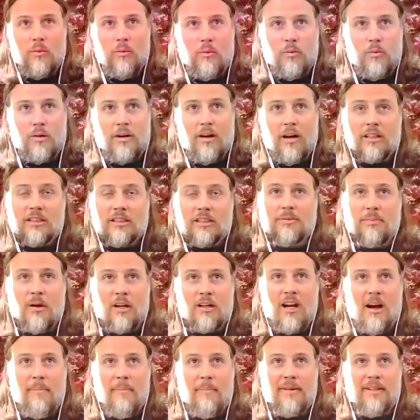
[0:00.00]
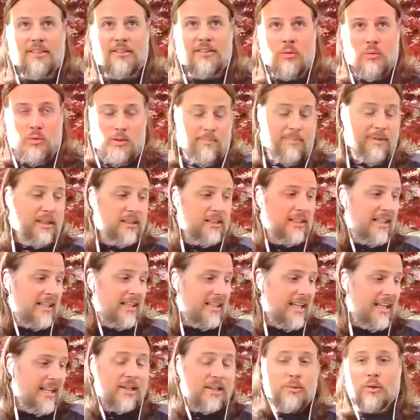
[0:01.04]
we're a small company, so we're building it
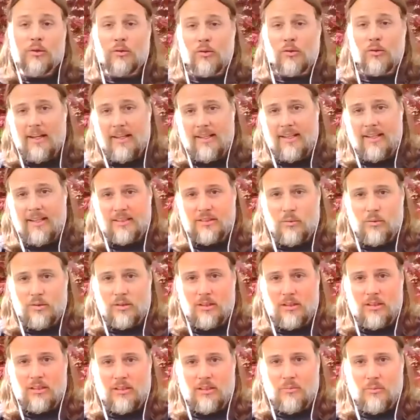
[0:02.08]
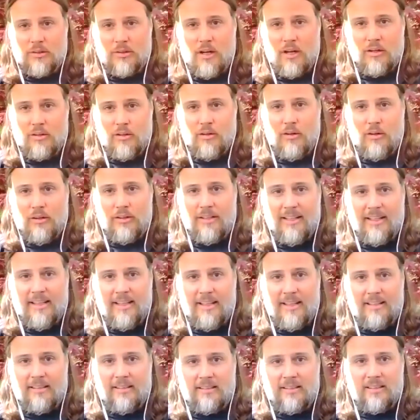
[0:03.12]
and we're running it. So we're we're not
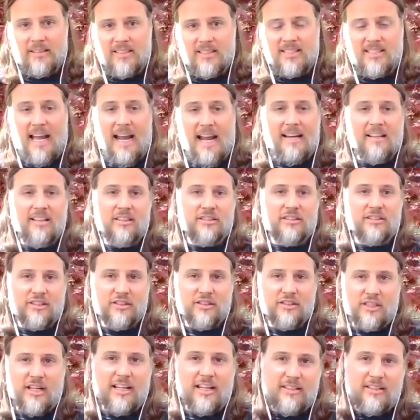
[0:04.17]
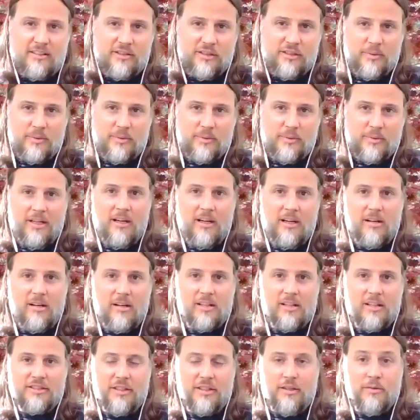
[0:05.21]
only the designers and creators, we are
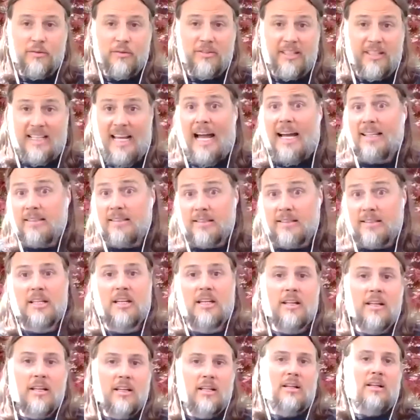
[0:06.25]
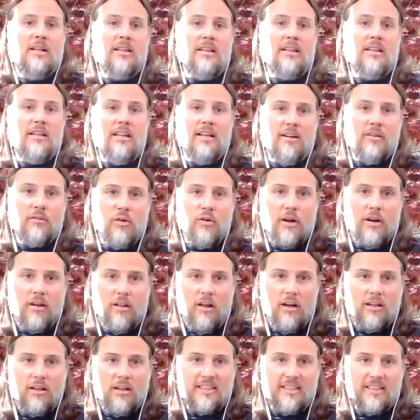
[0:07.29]
also the guides that run
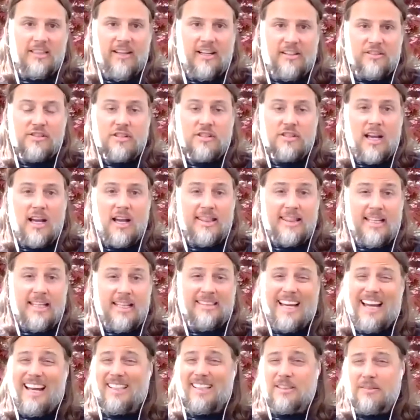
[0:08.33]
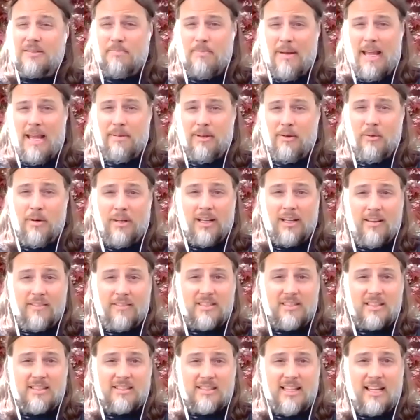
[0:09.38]
along the adventures. I think that's maybe what
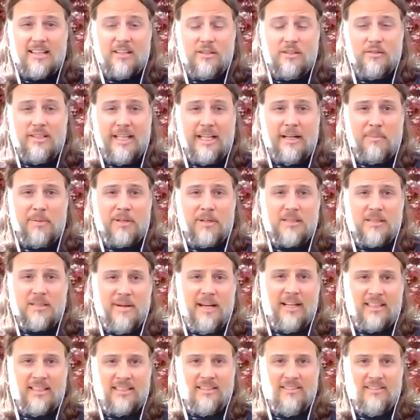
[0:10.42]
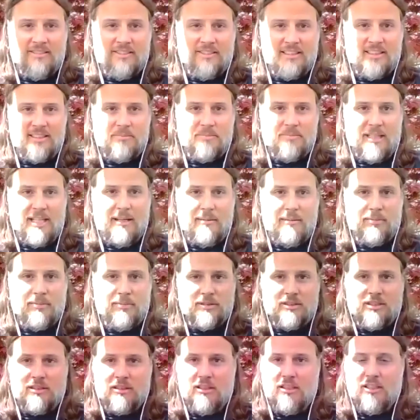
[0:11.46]
gives us that unique perspective to be able
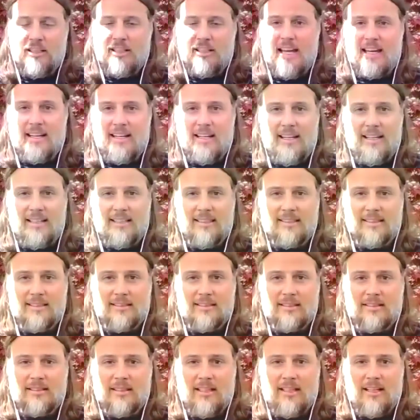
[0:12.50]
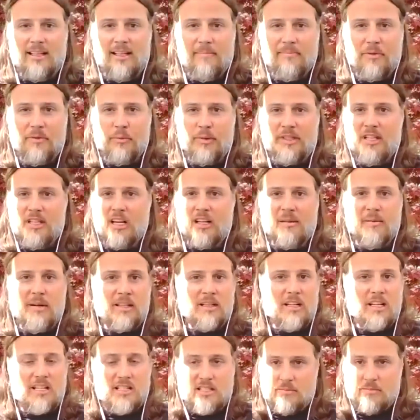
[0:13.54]
to look at it. And um, we talk
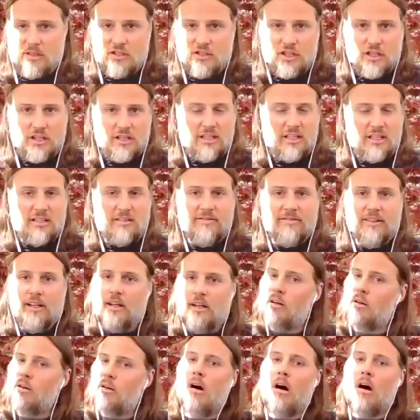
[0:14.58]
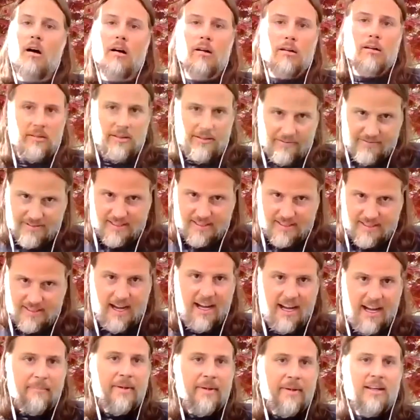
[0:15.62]
about customer journey and flow all of the time,